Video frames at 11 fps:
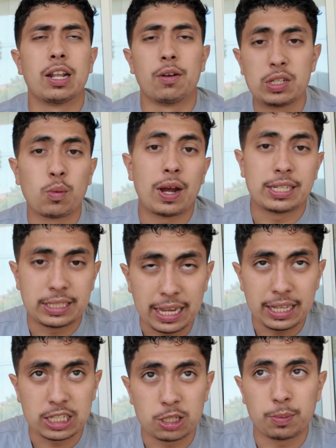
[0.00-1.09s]
And the reason why I
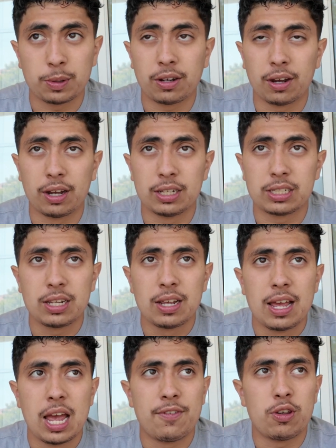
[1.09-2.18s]
say this is because
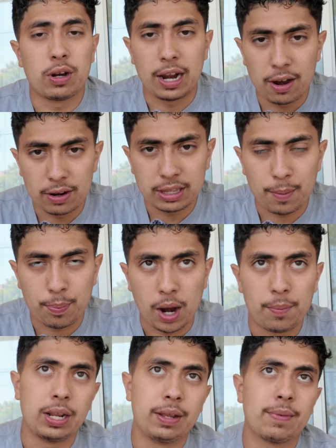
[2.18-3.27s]
if you inherit that
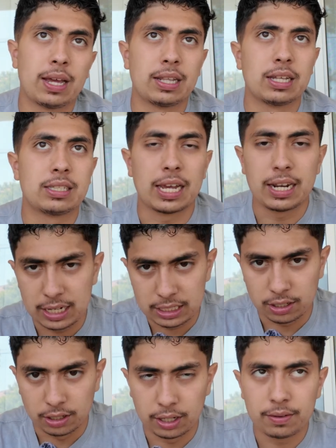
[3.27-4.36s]
property and the tenant
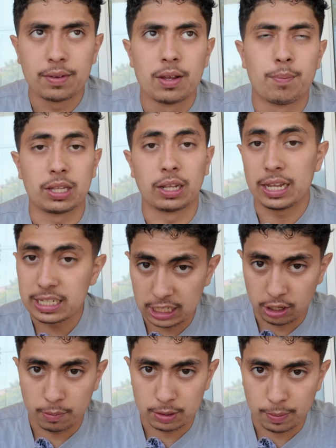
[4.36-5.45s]
is good, but the lease
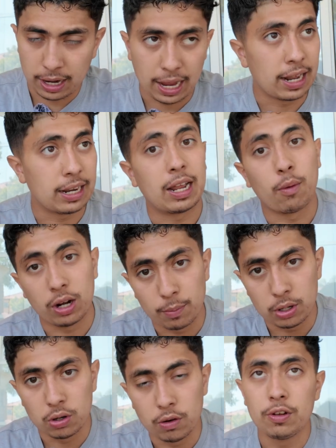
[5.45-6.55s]
agreement's about to end and they want to
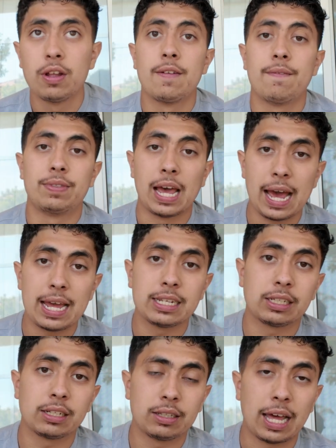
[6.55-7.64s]
move, that
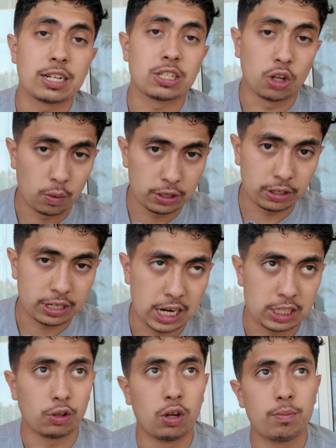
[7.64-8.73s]
is lowering your
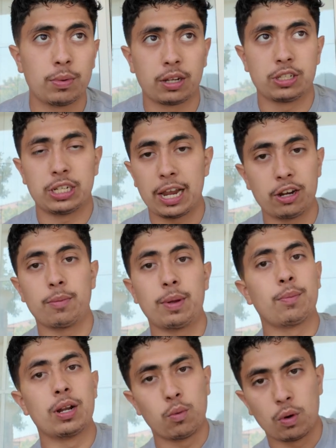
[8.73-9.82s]
cash flow, because yeah, you're gonna
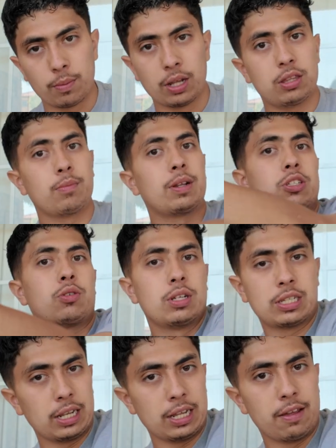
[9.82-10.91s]
make money 1 month, but as soon
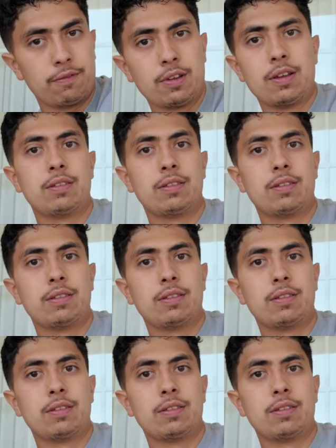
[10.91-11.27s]
as they leave,